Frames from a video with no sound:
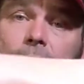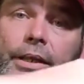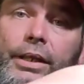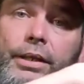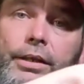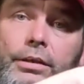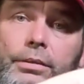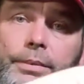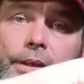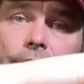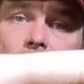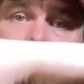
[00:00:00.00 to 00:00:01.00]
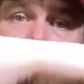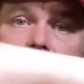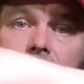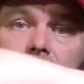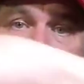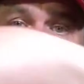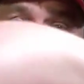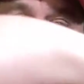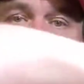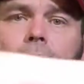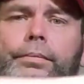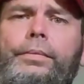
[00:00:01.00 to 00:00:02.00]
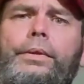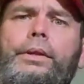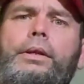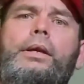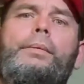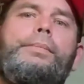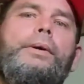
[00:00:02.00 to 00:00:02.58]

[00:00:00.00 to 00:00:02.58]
money they owe me. Like, you get